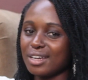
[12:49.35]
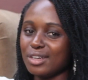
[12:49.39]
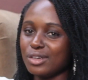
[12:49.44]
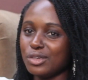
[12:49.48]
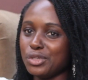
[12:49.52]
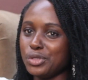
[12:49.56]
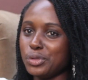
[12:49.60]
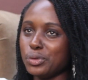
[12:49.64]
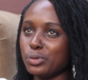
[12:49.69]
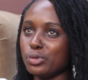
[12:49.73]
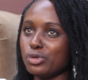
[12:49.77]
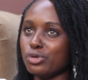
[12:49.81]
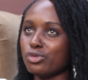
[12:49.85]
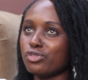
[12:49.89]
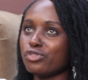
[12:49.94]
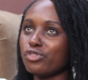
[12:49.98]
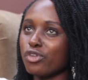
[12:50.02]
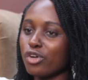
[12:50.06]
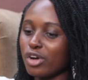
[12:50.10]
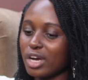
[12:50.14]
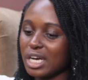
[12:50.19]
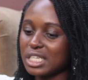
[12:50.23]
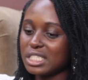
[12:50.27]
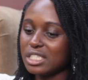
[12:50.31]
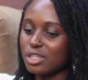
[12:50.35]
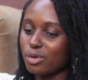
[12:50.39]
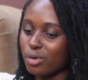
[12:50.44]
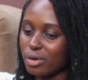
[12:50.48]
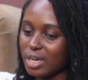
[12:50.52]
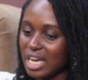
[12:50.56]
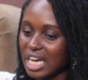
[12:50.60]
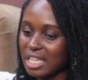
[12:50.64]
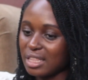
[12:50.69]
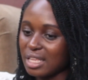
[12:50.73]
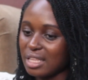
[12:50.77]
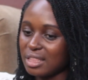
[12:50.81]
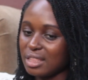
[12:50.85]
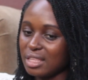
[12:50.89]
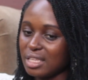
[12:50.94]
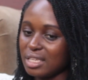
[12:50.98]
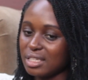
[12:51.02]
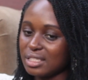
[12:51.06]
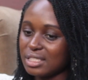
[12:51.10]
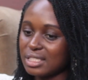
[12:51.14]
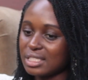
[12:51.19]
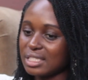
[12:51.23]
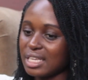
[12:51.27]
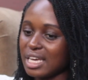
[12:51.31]
you focusing on other
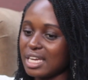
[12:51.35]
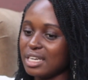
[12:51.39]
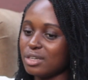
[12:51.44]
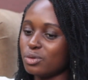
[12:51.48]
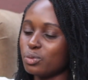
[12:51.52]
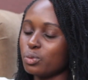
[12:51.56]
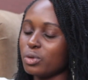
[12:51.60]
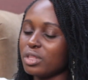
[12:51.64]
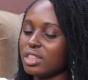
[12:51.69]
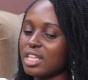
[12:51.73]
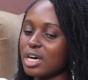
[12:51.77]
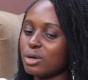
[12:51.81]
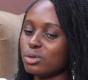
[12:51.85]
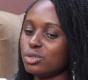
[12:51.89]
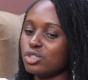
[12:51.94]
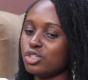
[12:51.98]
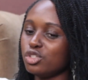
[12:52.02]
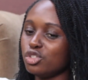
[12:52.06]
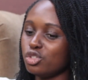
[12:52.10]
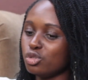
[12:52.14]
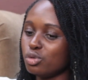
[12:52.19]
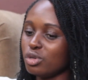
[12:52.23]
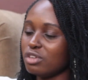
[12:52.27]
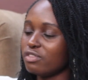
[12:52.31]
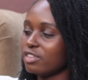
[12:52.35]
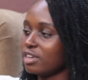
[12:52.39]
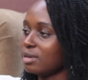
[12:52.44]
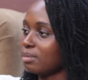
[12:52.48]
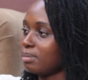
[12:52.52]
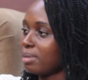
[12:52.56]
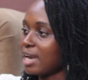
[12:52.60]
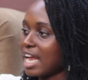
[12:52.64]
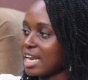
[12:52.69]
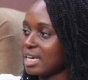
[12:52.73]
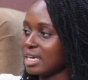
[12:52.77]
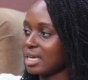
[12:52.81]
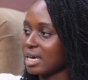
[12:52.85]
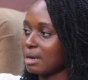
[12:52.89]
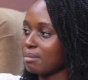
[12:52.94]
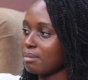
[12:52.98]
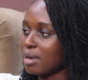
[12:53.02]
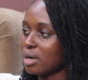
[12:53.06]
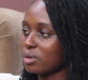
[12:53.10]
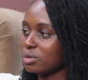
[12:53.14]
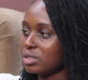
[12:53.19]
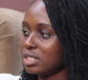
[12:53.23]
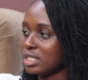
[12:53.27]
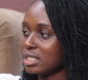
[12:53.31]
things, and without you even planning
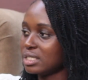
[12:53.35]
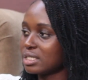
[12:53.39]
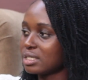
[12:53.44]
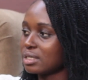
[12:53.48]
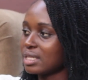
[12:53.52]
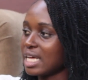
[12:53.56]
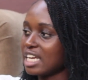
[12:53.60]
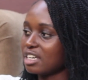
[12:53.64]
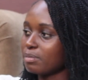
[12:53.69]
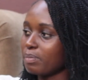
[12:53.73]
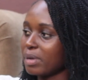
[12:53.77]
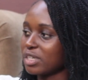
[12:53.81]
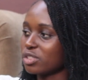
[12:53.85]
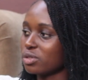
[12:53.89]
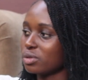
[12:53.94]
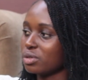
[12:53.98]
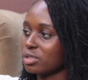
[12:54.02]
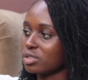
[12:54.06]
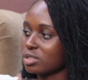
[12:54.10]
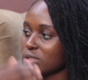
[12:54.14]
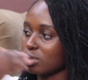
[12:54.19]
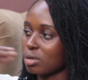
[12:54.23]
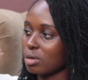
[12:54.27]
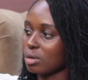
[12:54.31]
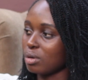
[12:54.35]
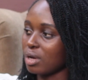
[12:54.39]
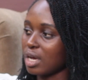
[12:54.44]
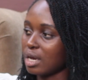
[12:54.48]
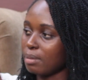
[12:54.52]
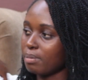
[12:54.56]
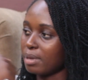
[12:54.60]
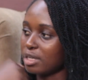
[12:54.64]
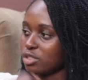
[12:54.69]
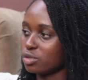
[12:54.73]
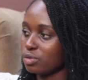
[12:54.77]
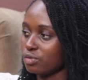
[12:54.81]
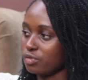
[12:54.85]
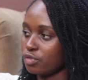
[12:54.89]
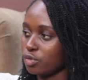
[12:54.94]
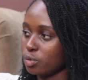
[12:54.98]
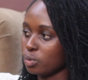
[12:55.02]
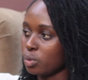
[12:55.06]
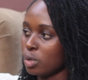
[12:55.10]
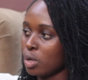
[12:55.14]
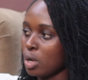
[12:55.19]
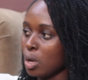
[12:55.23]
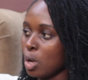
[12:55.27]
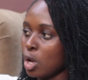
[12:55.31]
about it, that person is no longer part of you.
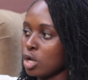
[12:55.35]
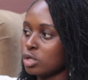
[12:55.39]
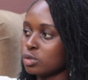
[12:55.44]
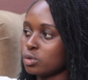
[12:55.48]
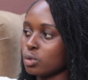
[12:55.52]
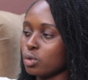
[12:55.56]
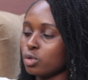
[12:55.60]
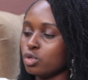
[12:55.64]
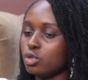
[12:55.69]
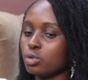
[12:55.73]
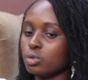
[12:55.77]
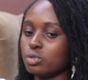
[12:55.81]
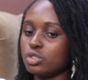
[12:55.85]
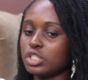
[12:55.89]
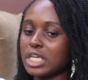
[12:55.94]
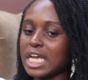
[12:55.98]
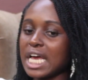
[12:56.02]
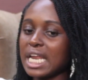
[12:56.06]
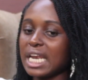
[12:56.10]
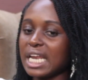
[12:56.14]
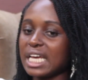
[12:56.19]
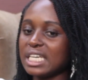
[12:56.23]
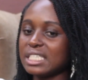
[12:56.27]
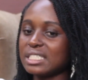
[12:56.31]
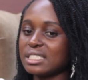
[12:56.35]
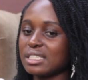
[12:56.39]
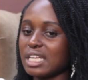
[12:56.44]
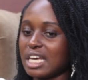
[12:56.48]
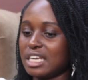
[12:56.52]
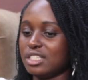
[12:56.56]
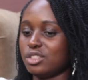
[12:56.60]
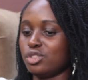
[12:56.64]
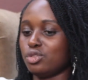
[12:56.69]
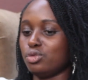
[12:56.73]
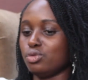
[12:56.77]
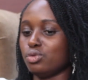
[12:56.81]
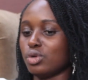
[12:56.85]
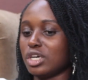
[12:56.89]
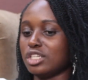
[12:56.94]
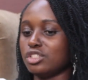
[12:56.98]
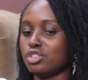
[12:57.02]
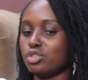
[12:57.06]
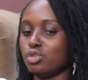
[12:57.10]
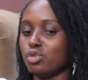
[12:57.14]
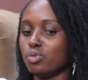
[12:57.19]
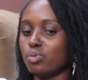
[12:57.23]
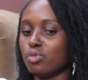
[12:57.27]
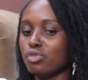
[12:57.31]
So you realize as
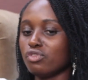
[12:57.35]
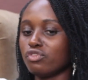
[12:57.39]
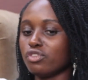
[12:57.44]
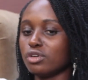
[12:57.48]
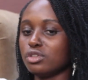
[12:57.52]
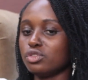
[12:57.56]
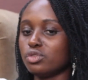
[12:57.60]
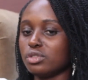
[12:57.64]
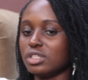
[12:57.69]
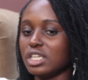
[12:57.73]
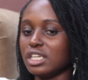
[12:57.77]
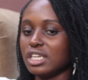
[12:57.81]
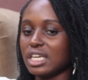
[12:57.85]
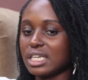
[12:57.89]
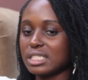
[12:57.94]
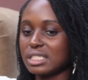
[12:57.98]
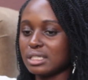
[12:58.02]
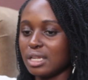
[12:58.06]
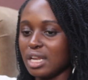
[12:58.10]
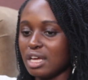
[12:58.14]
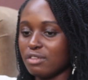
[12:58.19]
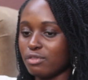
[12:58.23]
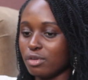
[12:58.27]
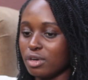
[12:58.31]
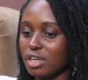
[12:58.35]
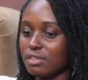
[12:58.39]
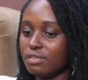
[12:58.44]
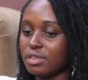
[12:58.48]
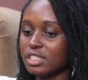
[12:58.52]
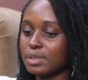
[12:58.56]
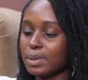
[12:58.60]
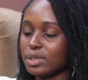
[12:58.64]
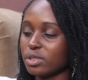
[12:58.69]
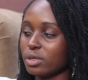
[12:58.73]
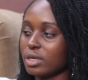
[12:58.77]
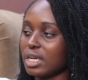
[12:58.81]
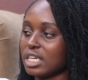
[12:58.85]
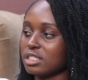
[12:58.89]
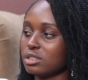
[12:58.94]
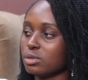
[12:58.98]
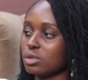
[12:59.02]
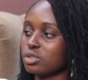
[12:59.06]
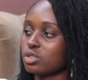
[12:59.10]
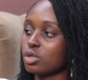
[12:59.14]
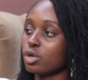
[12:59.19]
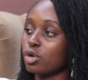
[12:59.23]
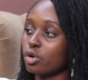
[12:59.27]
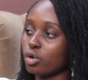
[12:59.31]
you move on to the next level, if this person has
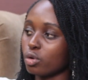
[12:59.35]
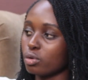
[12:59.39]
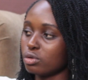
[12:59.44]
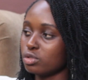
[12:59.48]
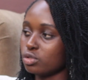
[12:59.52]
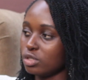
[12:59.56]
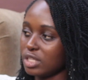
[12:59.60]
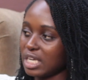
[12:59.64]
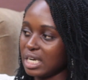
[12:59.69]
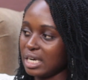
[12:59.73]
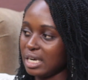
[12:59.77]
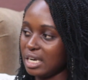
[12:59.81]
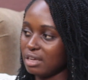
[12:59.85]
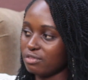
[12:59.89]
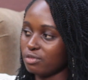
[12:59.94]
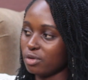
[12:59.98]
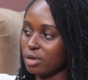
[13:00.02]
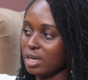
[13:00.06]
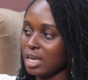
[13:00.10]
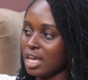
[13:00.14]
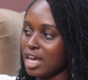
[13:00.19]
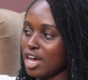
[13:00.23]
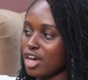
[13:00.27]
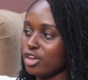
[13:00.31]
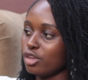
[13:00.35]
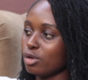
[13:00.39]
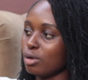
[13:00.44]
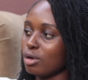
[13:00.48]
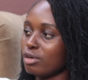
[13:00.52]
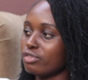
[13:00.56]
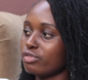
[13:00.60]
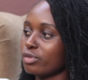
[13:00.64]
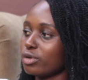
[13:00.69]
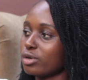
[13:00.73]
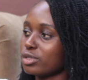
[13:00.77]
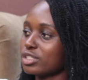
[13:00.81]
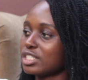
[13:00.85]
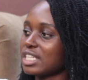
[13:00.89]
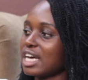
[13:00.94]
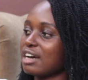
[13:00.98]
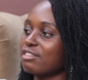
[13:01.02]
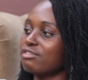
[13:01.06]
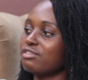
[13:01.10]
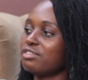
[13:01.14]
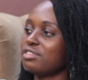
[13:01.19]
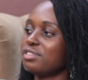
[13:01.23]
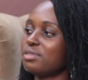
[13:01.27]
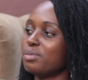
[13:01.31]
not grown to that level, you'll of course
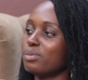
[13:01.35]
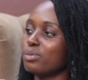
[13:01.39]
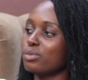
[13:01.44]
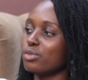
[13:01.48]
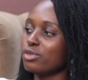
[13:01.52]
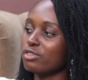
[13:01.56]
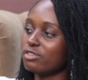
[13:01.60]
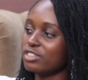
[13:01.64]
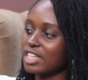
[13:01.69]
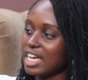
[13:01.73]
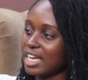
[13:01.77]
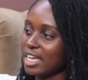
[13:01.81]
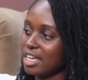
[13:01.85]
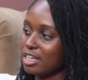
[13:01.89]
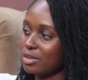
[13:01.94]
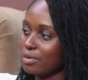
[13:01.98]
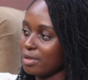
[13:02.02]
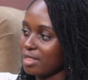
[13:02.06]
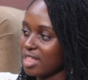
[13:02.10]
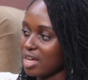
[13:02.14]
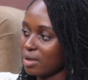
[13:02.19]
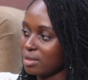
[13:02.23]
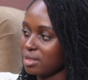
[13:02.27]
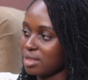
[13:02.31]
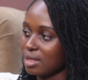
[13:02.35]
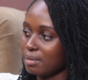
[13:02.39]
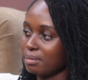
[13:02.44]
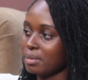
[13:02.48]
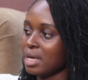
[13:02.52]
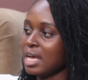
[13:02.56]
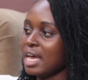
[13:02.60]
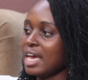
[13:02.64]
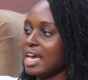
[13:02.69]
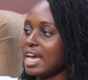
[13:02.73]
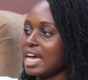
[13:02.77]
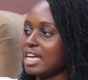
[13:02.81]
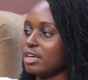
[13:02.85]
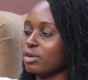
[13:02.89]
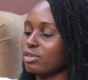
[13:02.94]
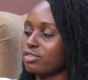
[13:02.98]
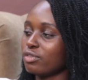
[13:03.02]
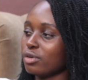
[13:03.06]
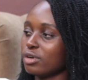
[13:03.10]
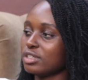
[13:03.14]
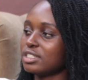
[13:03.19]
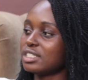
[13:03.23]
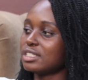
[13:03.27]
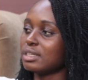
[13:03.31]
have moved ahead without them. And
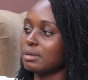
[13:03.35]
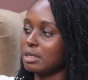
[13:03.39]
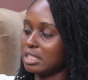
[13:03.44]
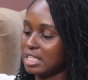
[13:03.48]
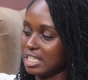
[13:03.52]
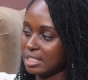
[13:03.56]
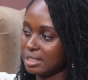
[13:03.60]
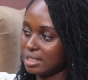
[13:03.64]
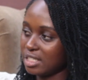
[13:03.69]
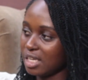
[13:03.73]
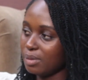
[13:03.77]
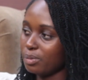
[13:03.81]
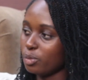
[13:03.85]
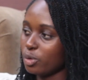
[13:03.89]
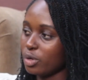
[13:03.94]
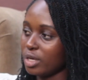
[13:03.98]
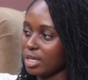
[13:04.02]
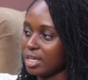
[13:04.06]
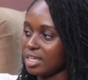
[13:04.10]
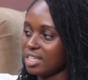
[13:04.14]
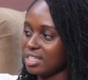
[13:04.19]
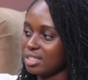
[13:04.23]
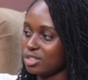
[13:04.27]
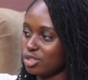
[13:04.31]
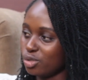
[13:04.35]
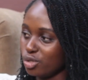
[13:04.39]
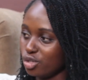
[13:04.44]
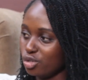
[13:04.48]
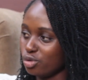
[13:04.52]
of course, the same way to